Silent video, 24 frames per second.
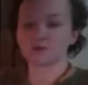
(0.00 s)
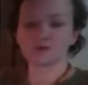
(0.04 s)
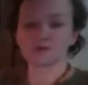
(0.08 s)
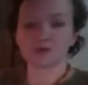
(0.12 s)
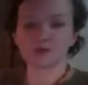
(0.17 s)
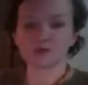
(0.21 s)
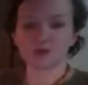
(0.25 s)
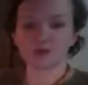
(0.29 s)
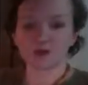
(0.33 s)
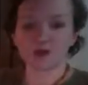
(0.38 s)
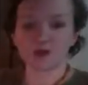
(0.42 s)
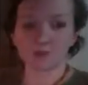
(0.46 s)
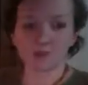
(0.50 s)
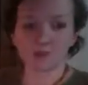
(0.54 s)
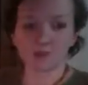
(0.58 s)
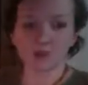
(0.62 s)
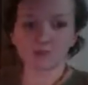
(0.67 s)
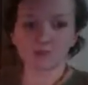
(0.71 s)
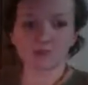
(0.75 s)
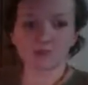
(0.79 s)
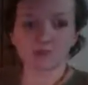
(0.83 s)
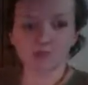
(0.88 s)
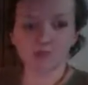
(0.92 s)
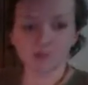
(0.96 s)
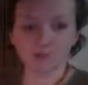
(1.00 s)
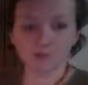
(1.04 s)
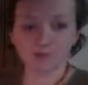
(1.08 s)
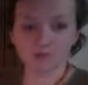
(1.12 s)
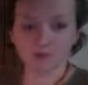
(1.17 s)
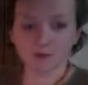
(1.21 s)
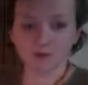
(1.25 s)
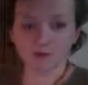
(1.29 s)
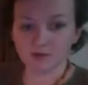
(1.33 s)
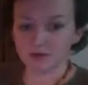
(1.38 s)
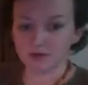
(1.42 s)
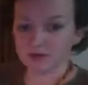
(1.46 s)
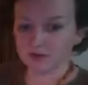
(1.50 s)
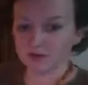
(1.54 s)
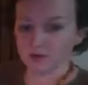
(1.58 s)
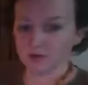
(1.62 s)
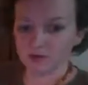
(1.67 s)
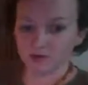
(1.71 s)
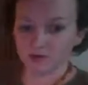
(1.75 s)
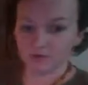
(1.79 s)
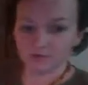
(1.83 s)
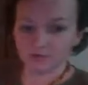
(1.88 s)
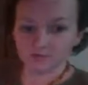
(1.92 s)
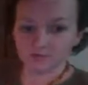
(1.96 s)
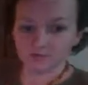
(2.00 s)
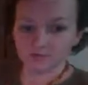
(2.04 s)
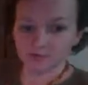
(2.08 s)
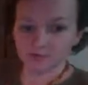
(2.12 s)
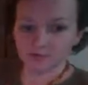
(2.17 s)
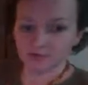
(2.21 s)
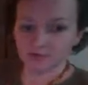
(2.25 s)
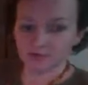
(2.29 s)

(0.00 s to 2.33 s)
crab apples this year, so I